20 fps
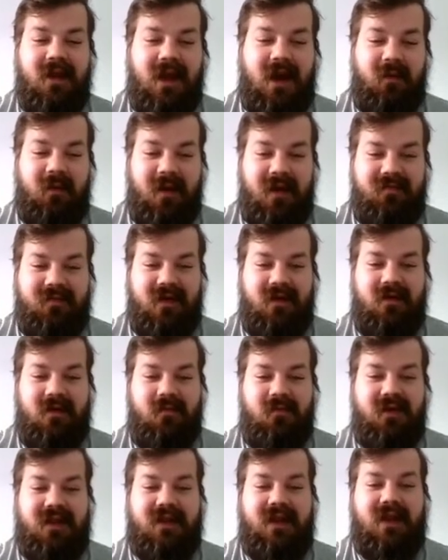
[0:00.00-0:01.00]
However,
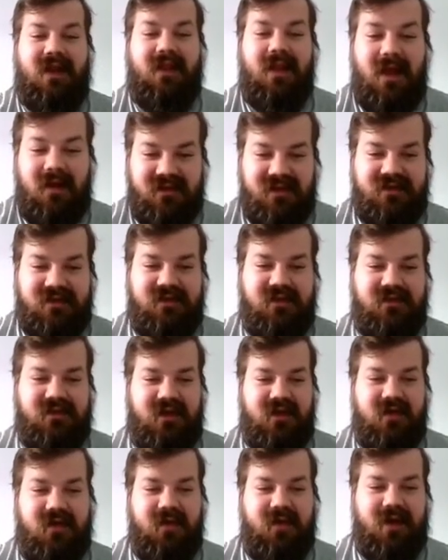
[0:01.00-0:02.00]
what it allows us to
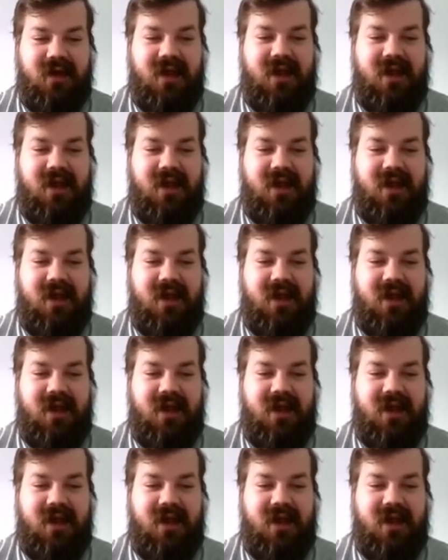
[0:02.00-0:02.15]
do,